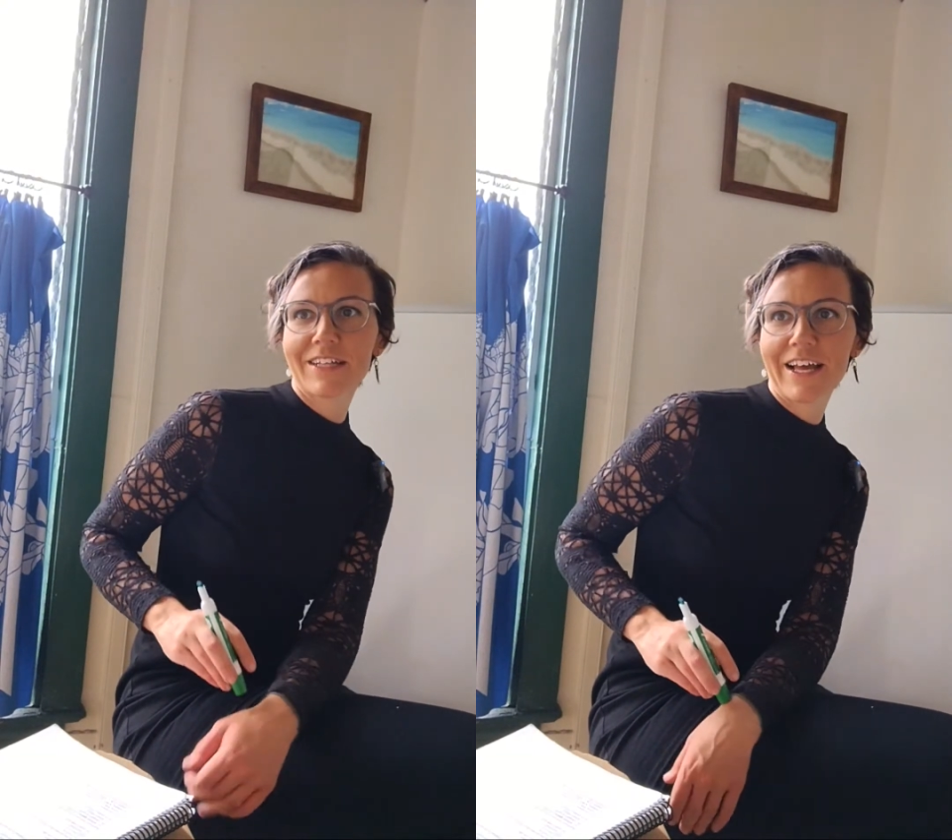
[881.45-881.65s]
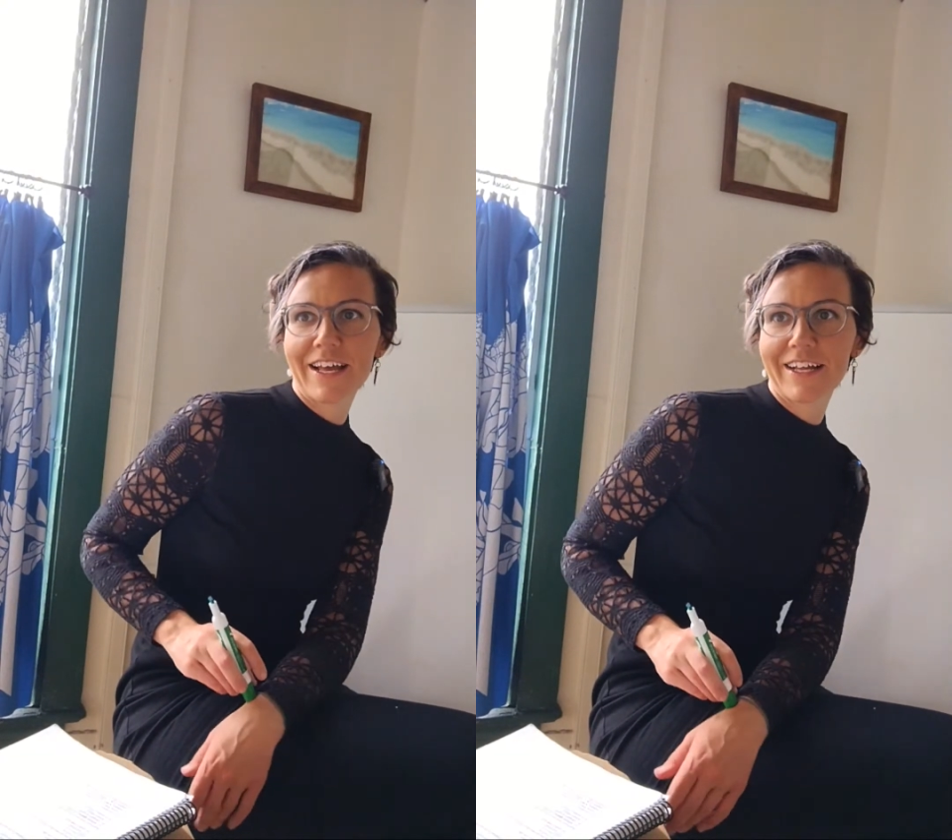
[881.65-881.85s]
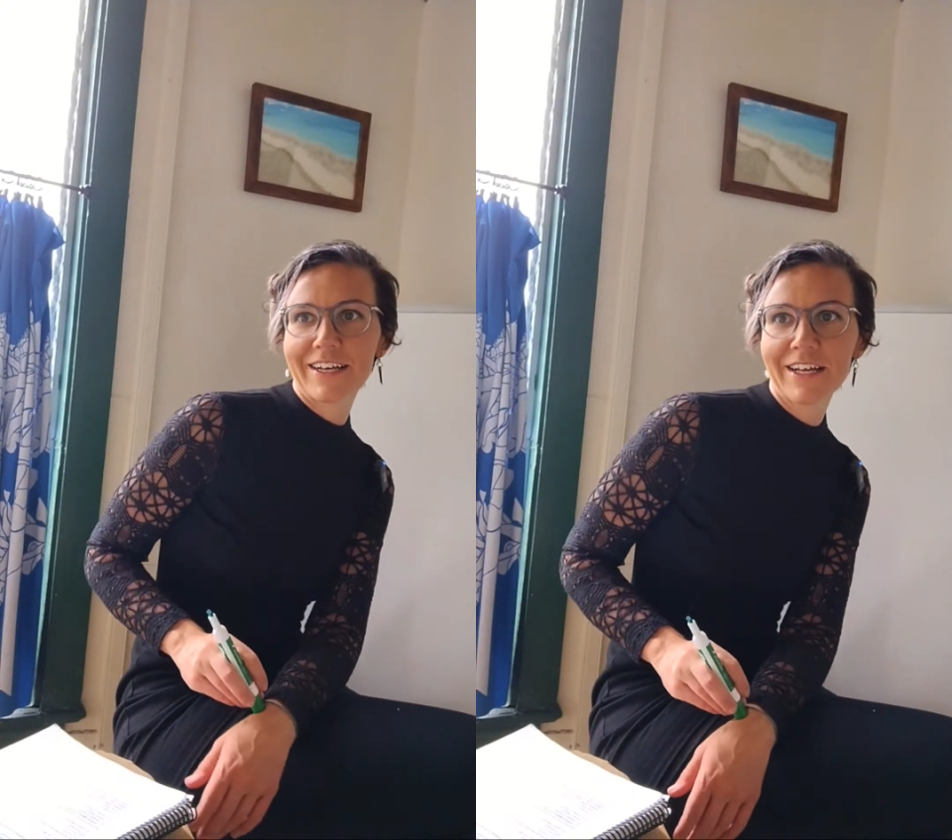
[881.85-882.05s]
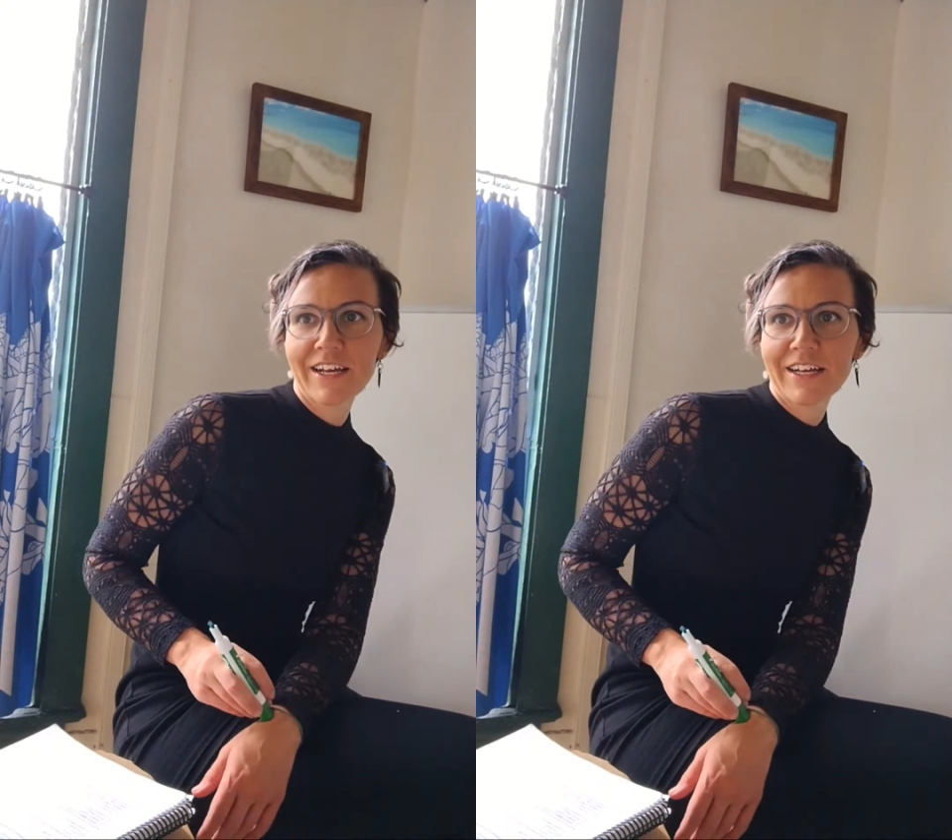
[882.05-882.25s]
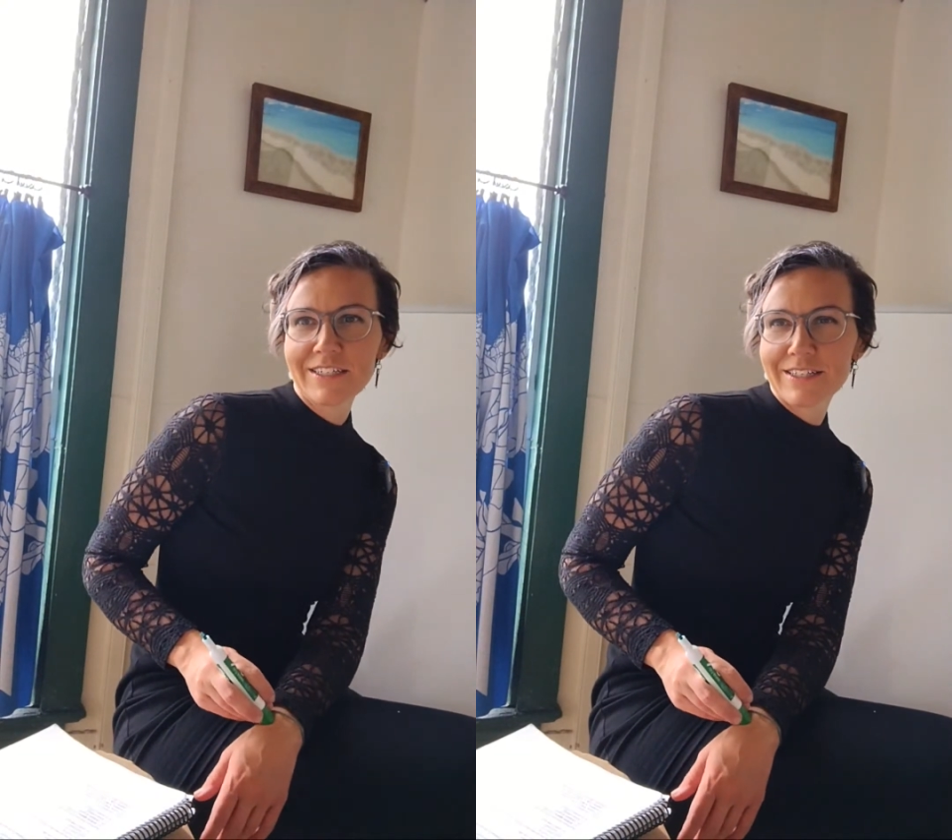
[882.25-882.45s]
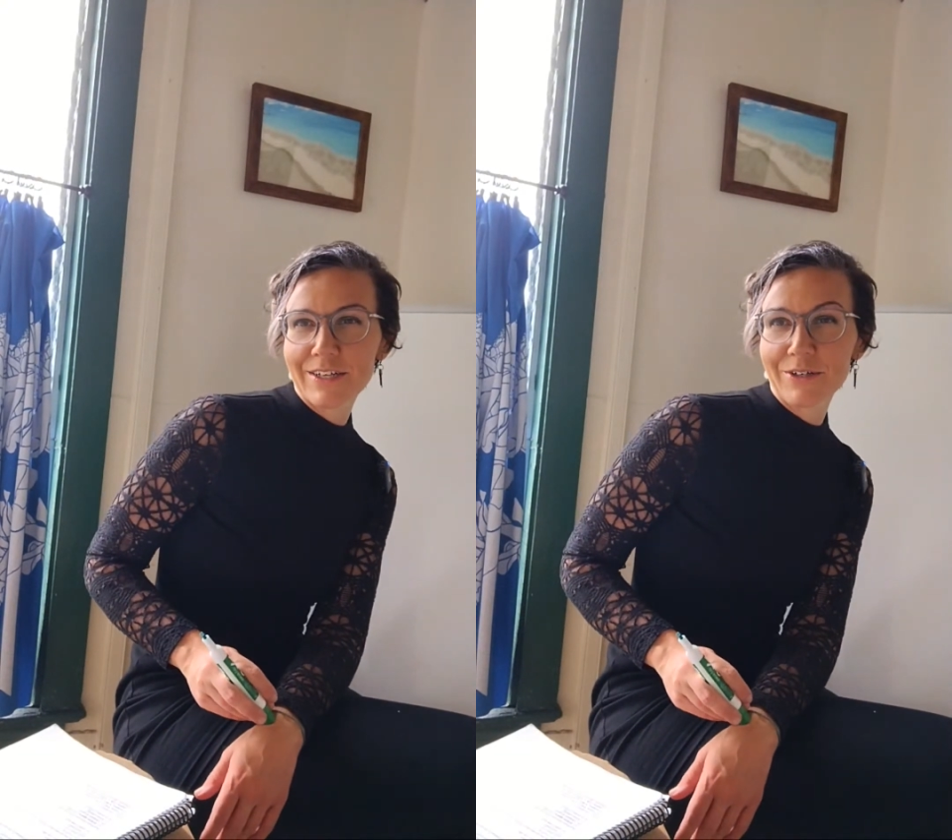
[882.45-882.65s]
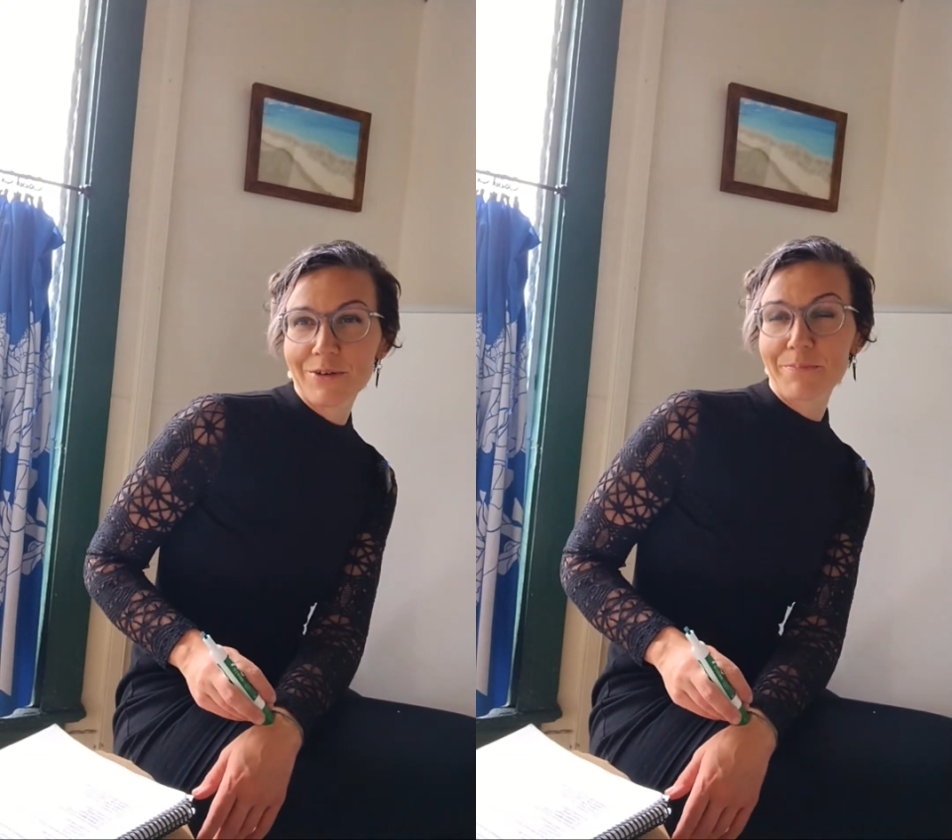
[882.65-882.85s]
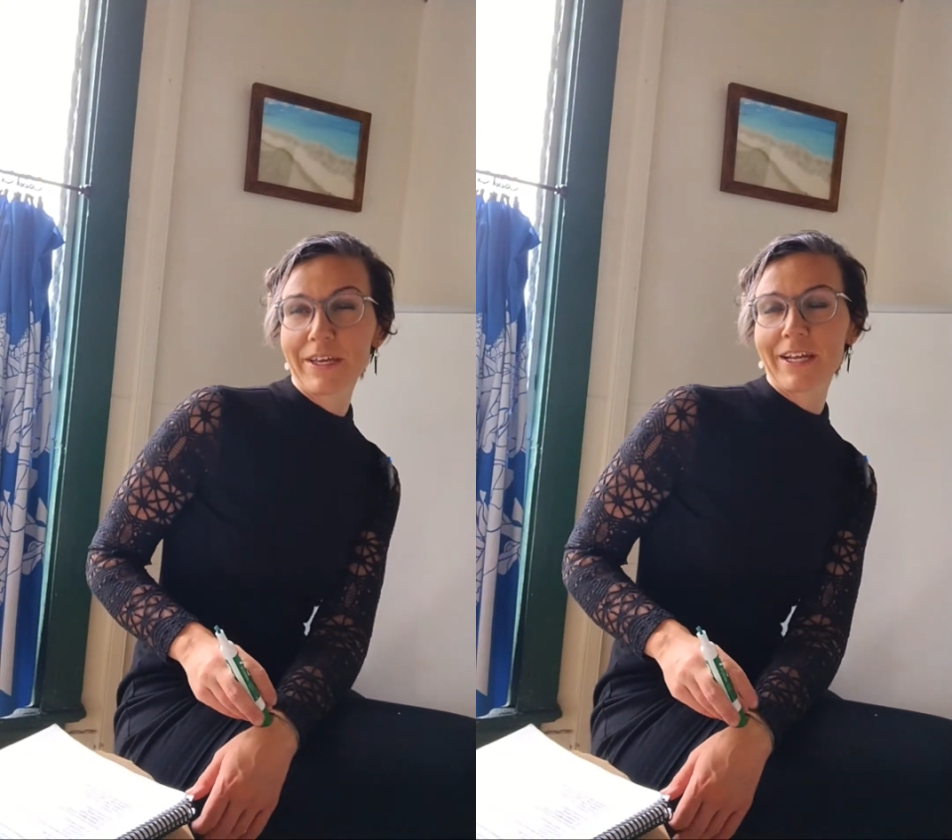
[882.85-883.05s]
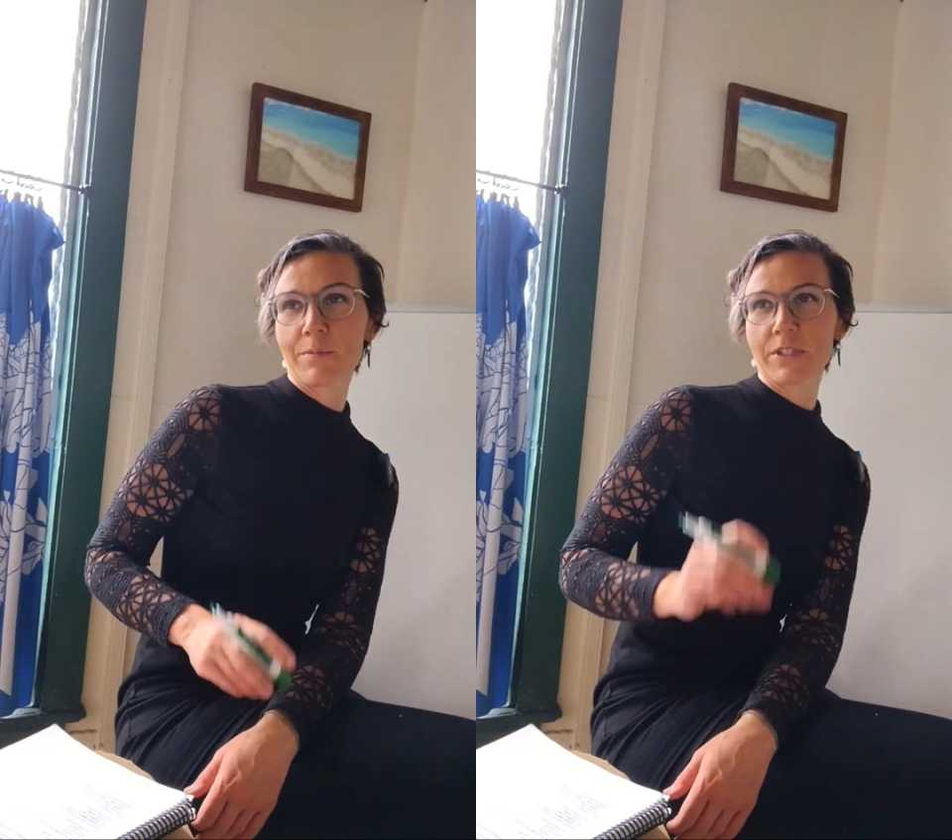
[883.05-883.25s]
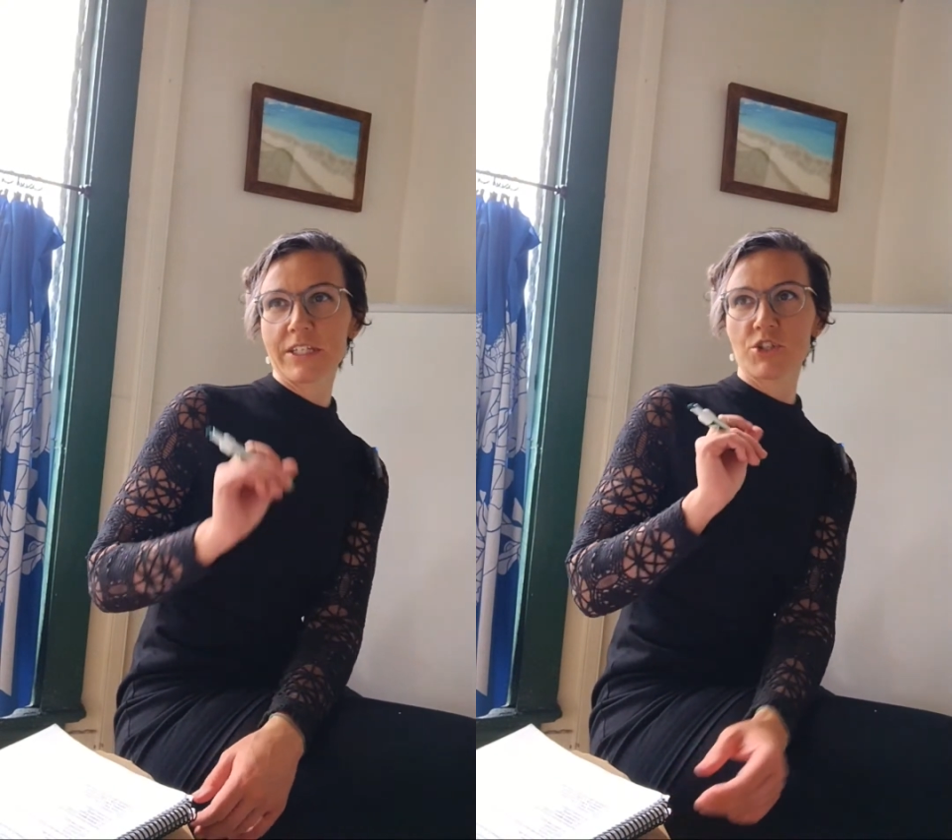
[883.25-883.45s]
And so being
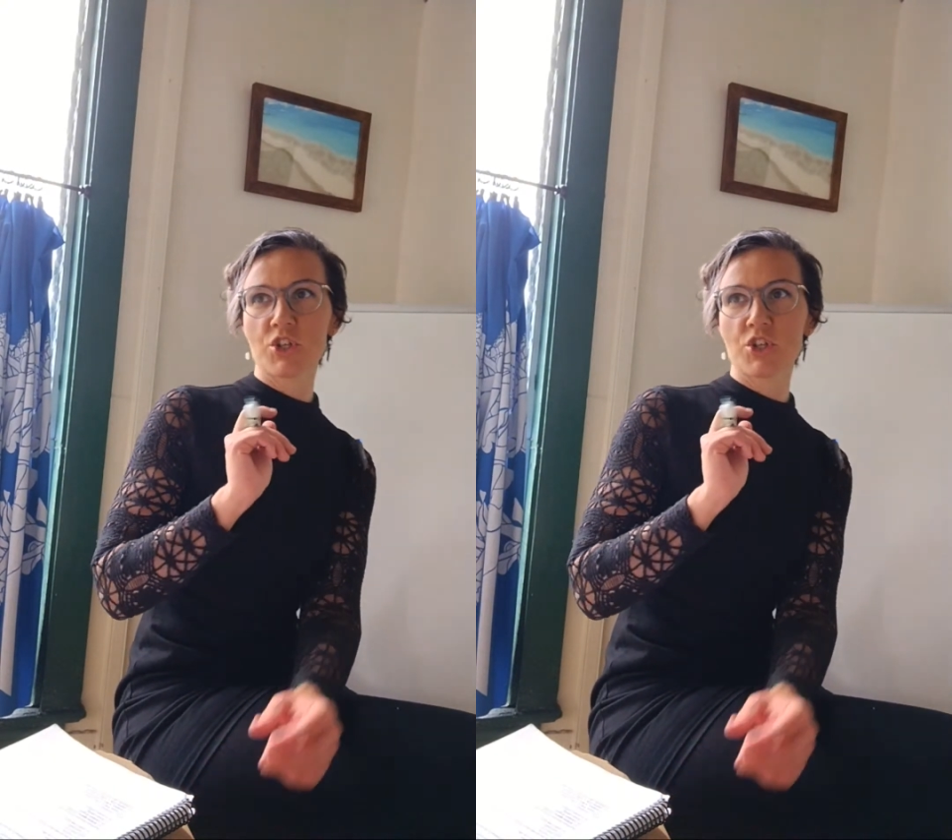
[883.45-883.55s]
able to